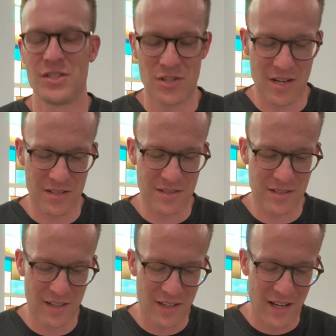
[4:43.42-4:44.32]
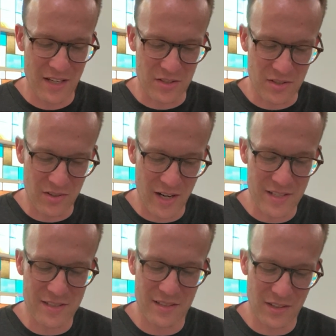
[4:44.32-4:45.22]
just as
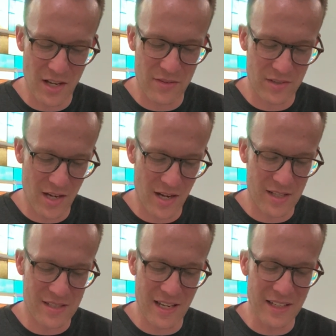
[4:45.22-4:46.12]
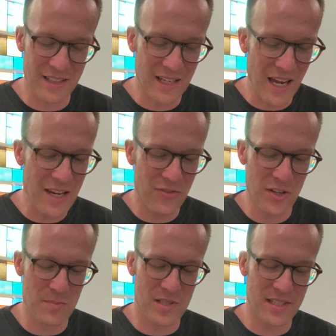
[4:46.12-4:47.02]
Christ loved us and gave
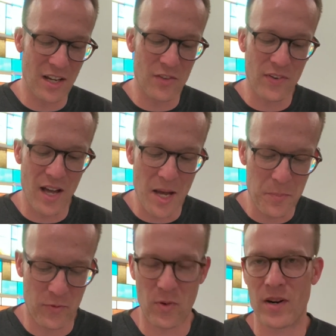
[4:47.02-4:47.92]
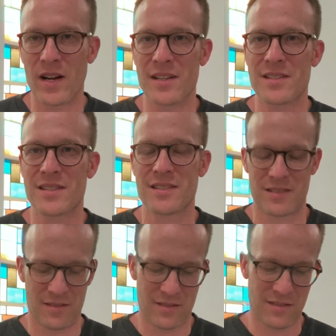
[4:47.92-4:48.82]
himself up for us
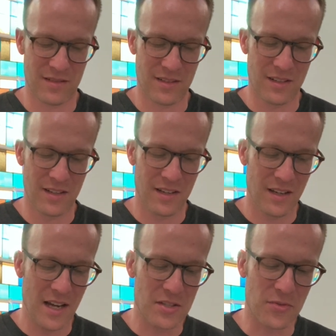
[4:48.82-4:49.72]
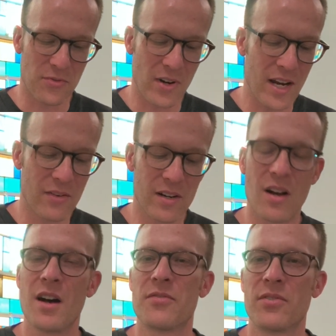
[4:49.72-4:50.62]
as a fragrant
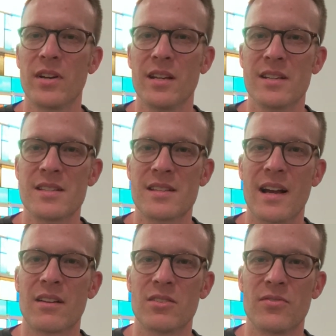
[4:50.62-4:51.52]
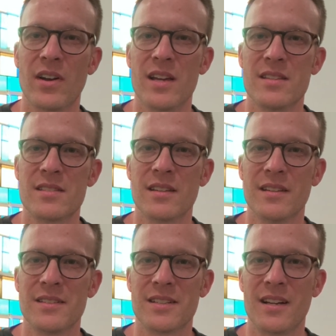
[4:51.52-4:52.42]
offering and sacrifice
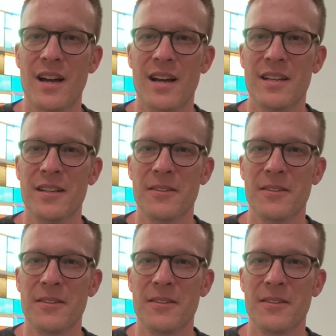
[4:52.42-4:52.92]
to God.